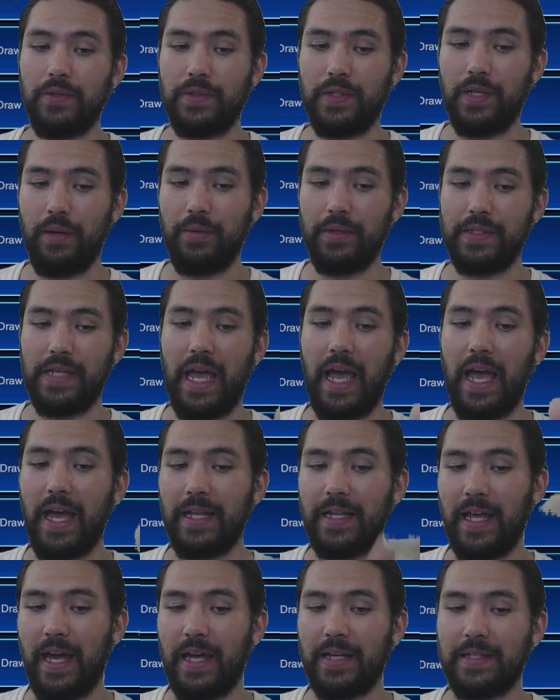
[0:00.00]
summons,
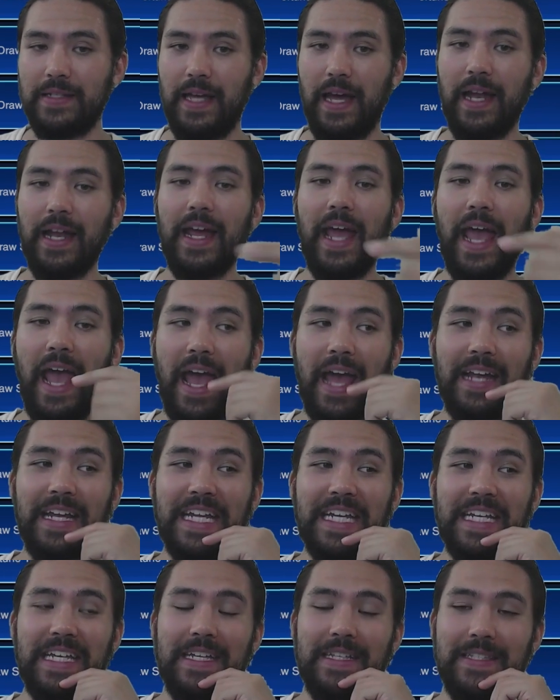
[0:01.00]
and
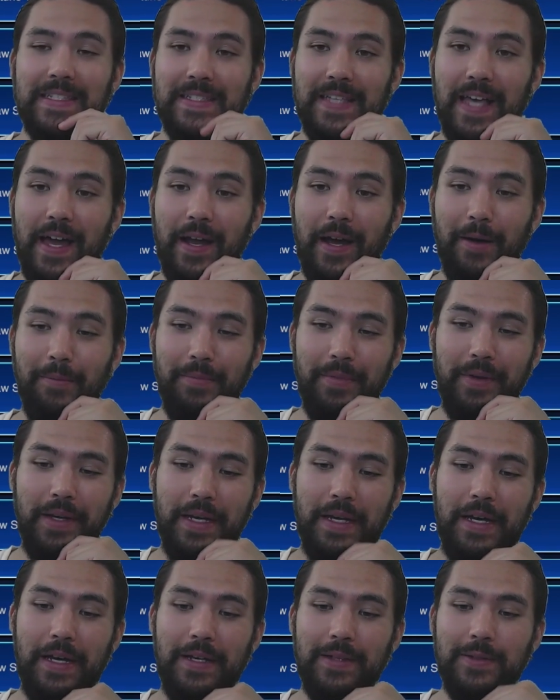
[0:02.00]
it needs setup.
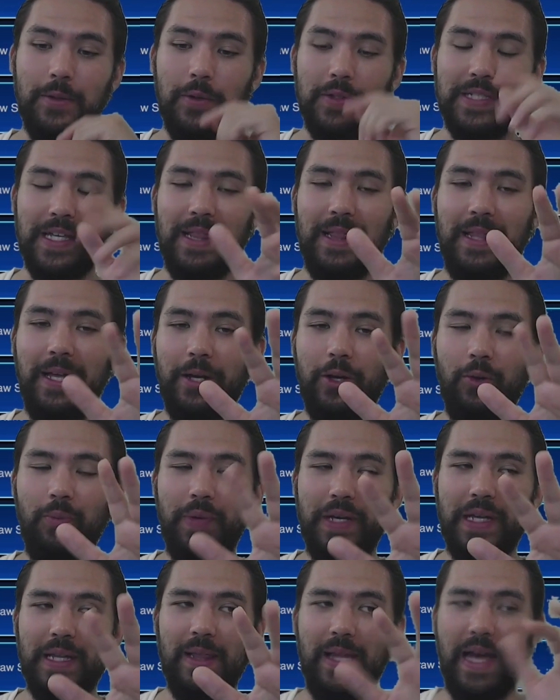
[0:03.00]
So it's a little
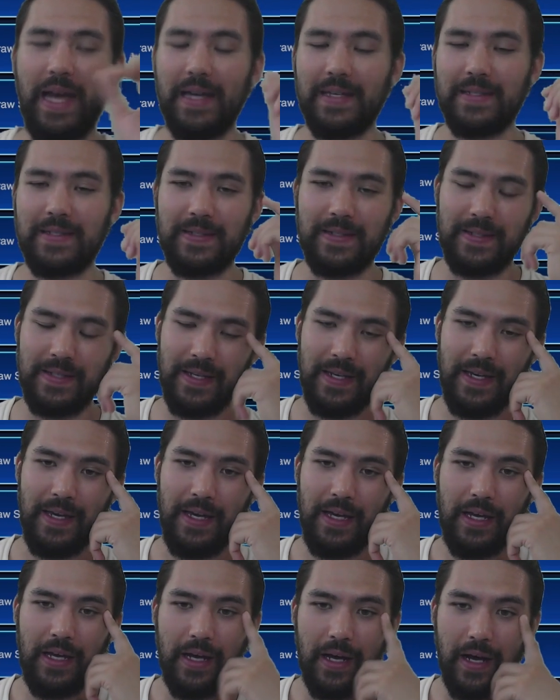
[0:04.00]
bit less
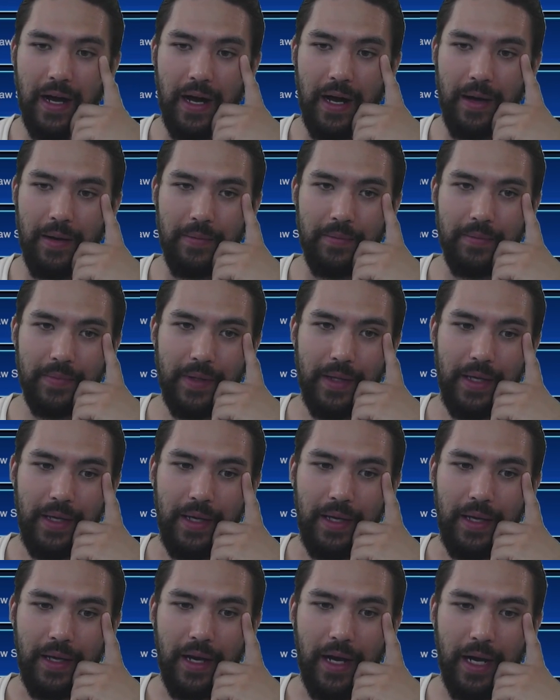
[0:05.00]

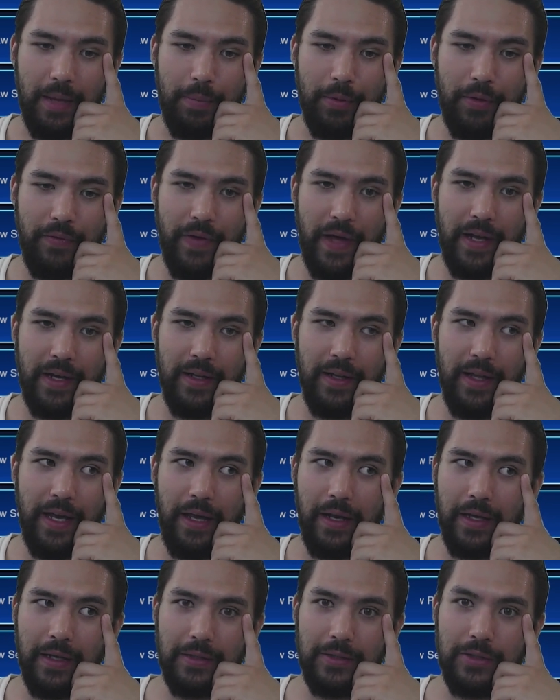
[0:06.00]

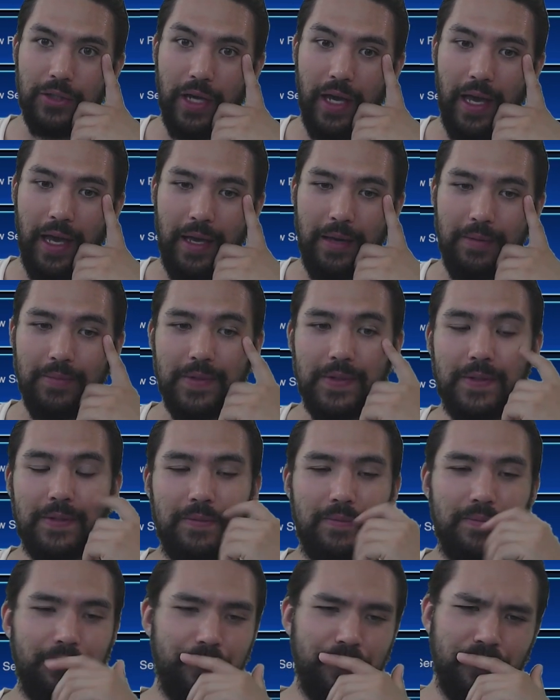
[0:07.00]
hyperventilating
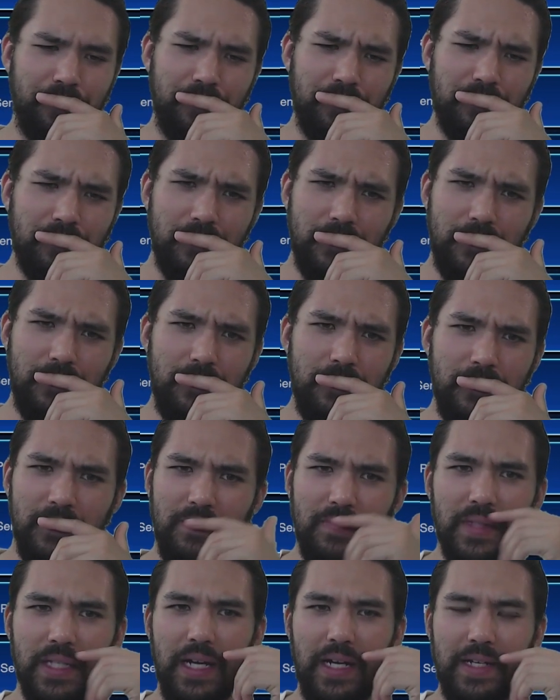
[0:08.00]
James.
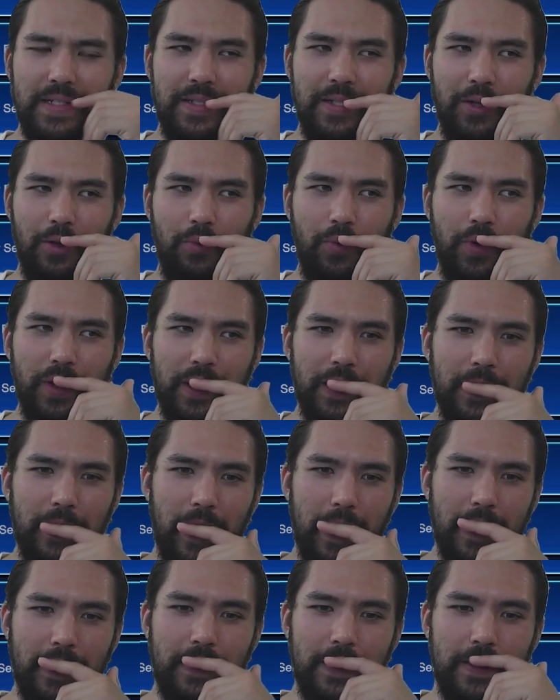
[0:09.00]
I still really
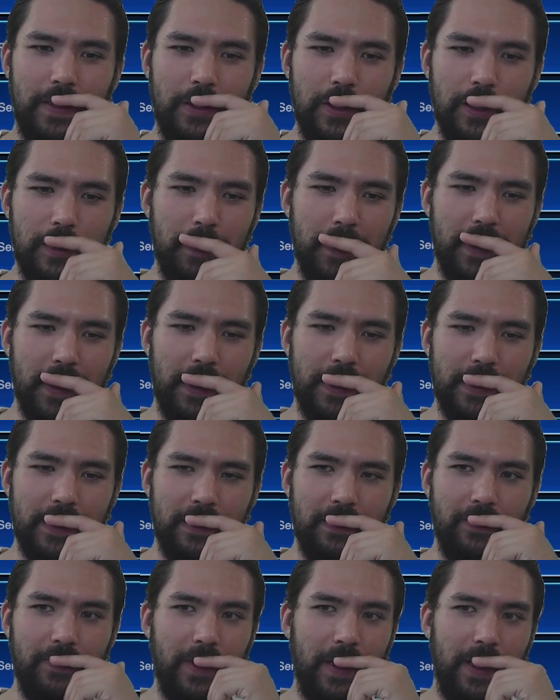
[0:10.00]
like this just because
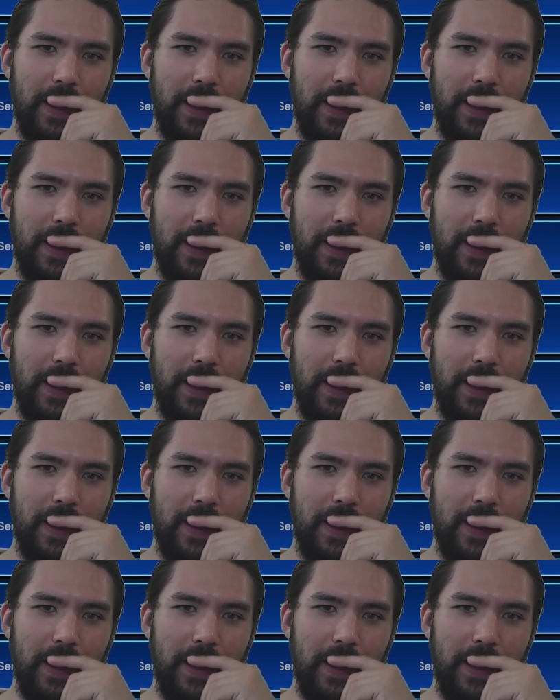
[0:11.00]
of,